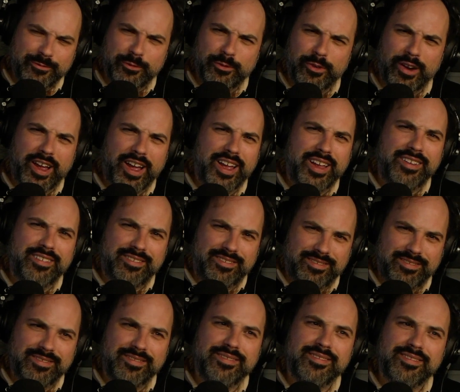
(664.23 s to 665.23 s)
Right?
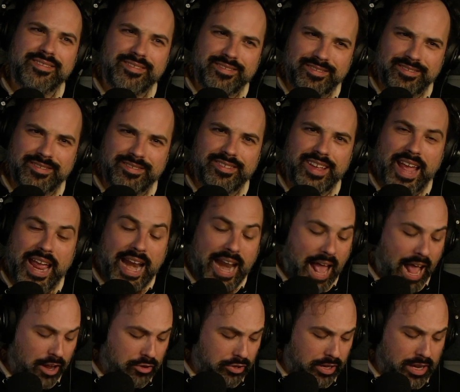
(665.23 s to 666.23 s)
And
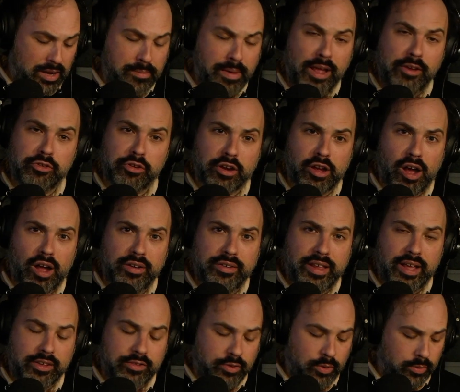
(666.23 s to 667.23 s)
actually in a major
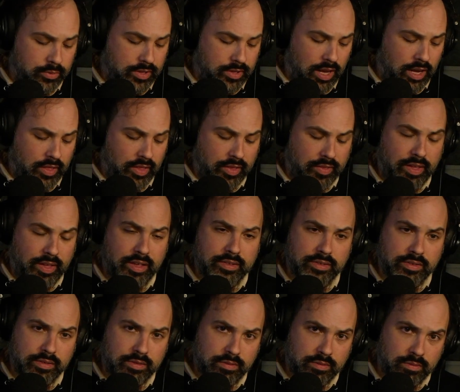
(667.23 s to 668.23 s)
context, so it was kind of like
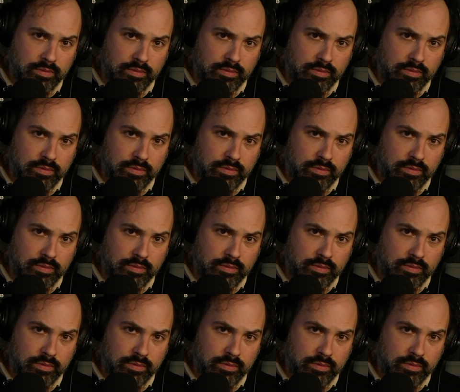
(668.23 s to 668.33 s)
this.